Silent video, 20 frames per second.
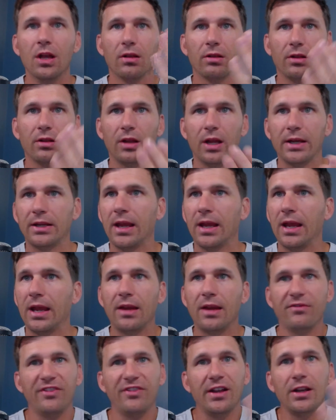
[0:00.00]
like
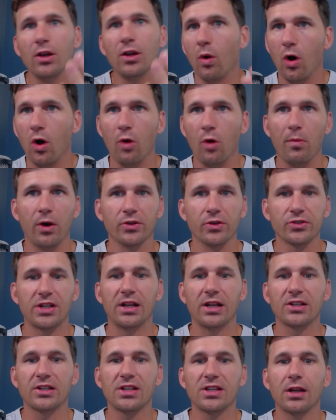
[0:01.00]
a video almost. And
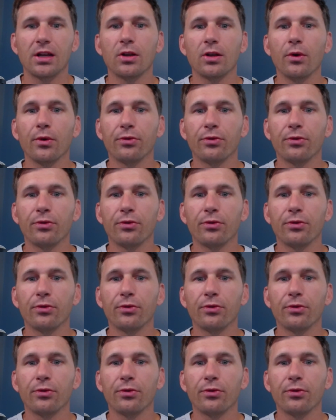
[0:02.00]
it's going to go